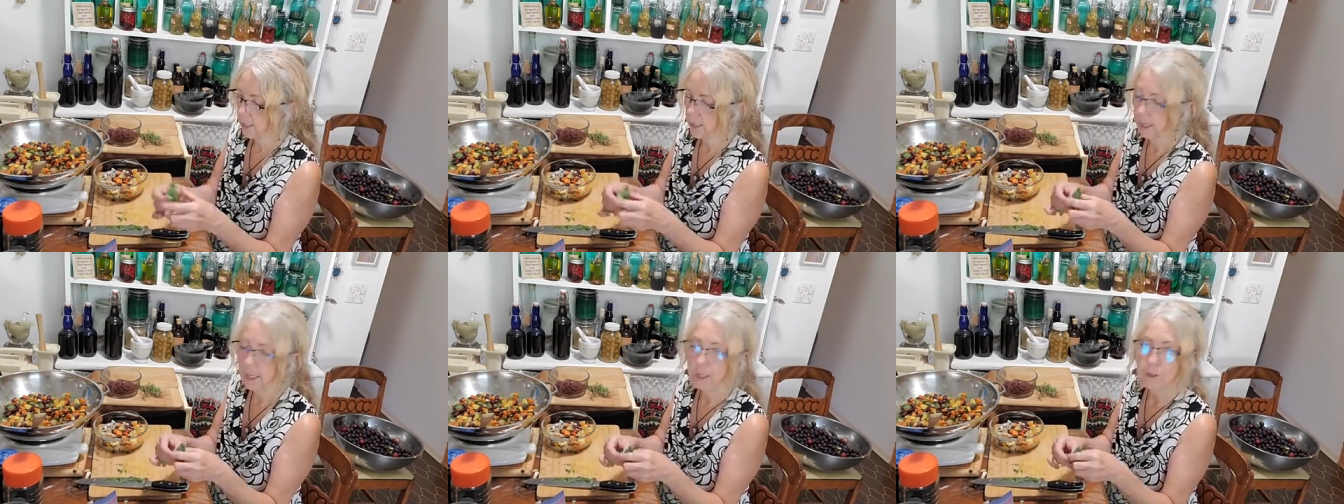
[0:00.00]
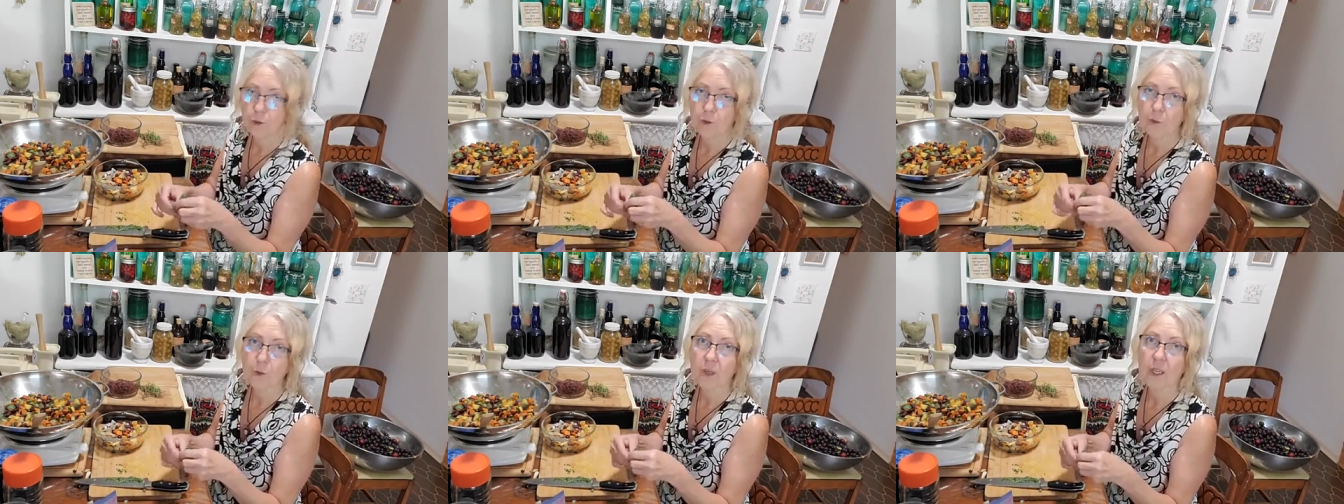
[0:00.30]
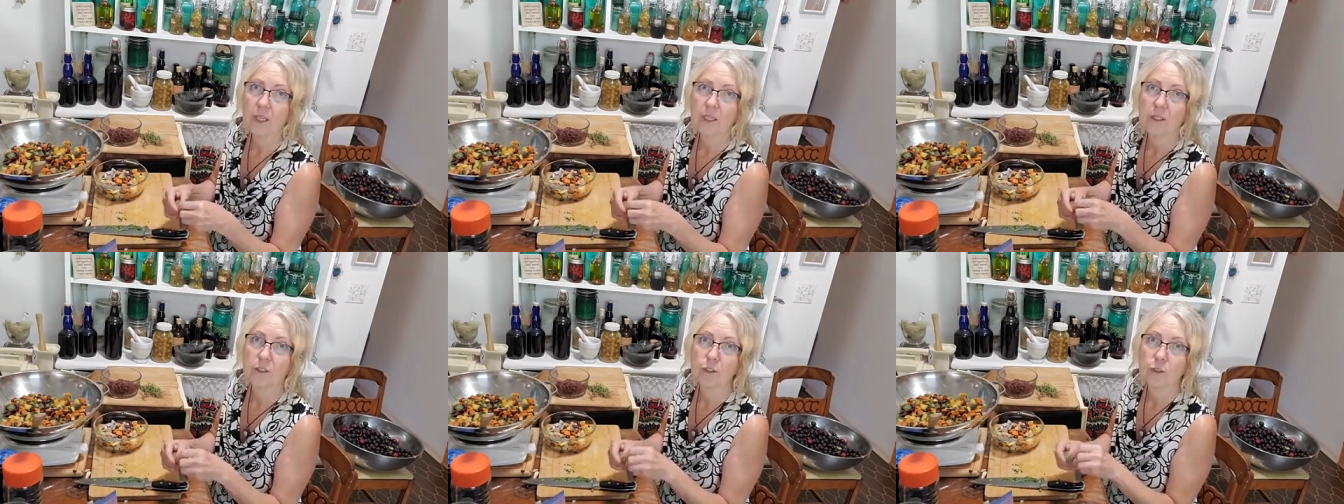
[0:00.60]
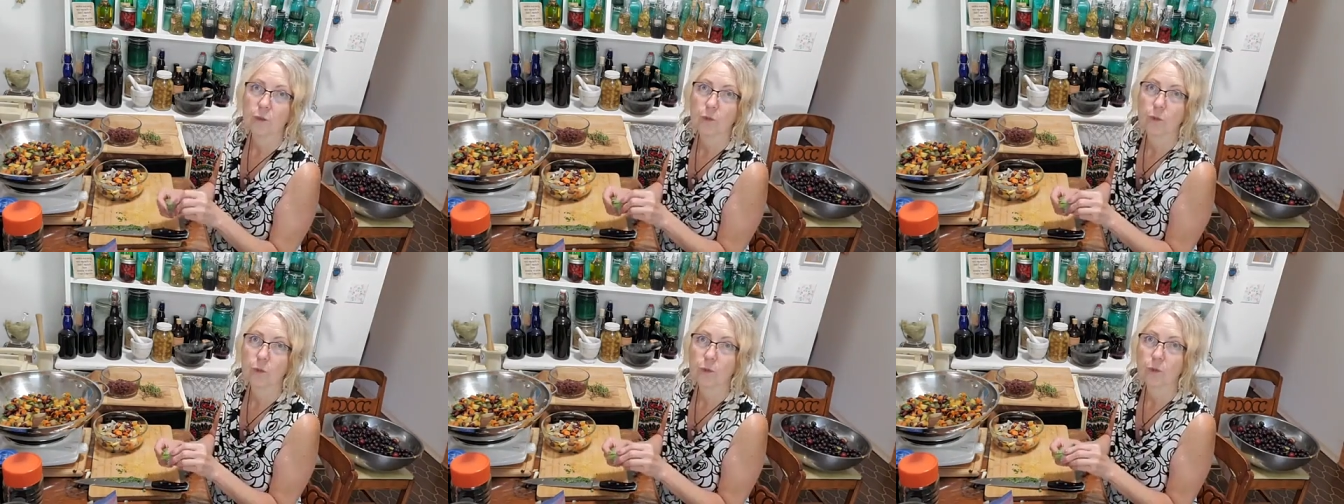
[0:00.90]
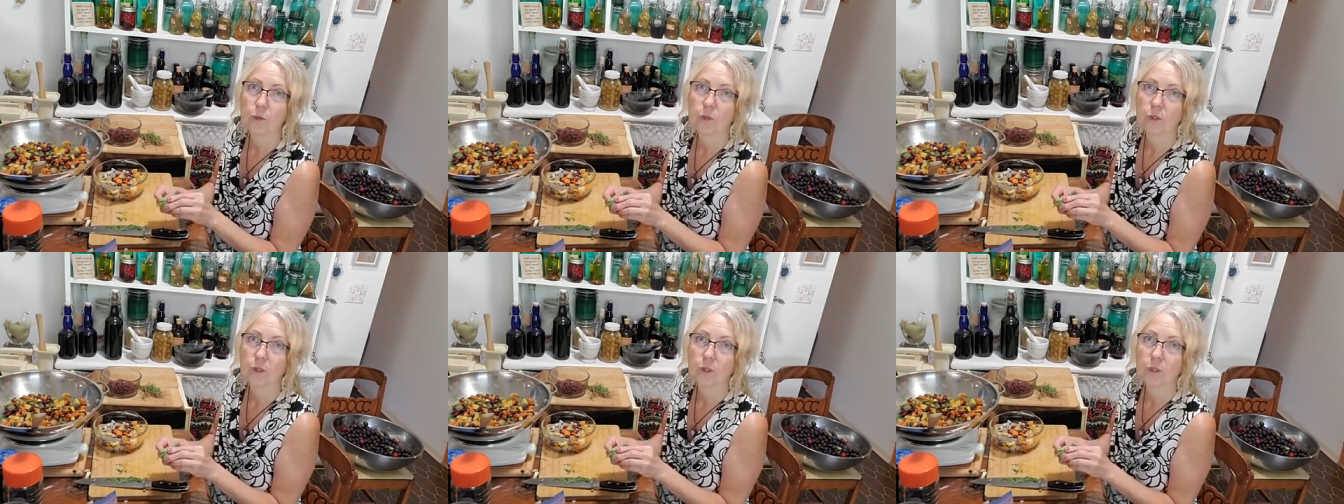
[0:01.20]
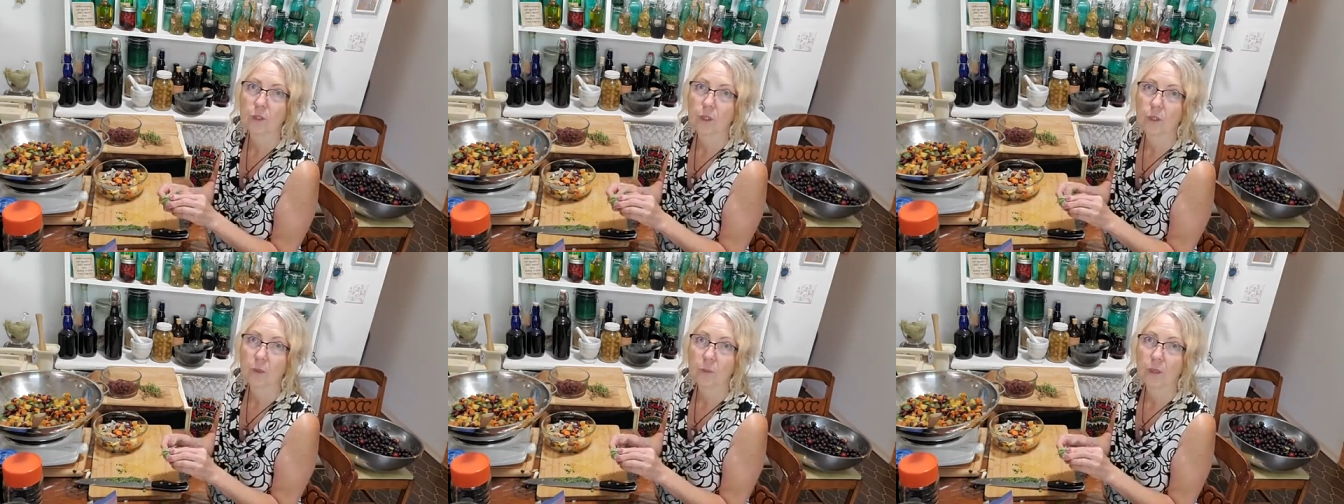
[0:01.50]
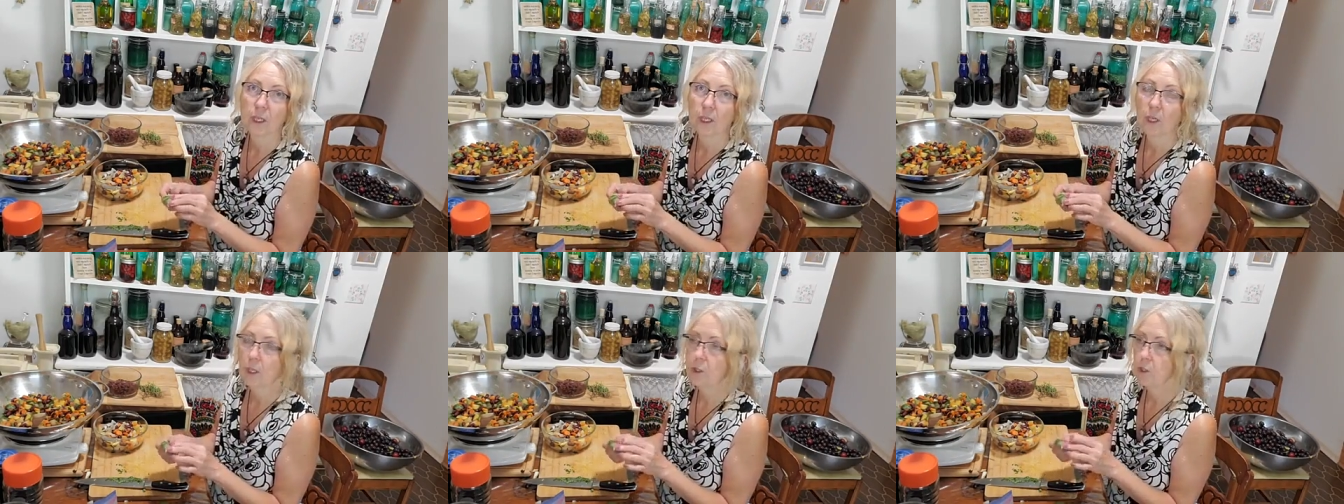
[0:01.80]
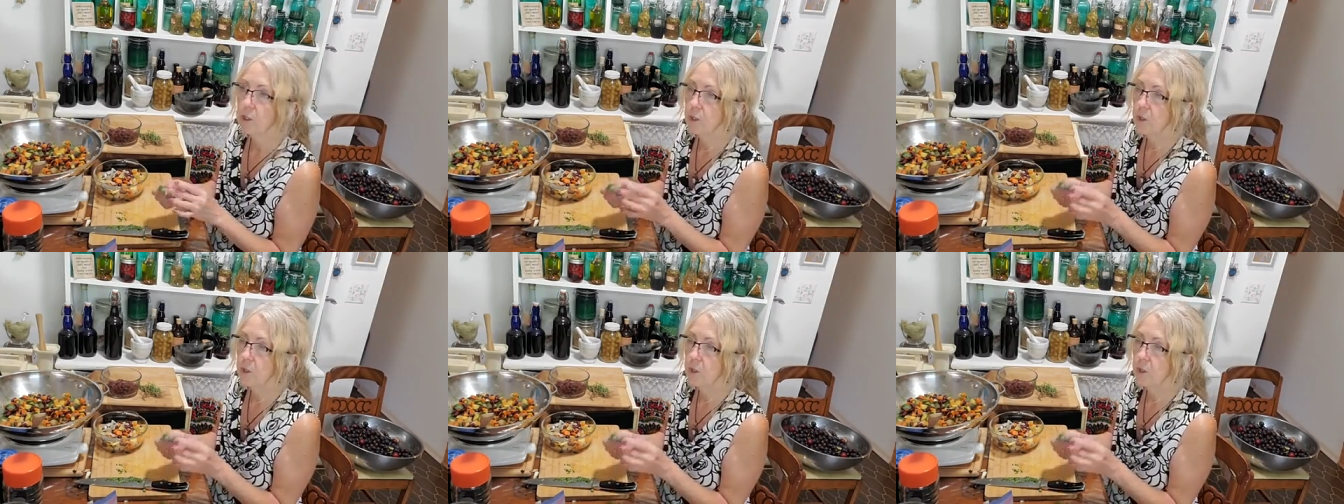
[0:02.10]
And you can use, oh my gosh,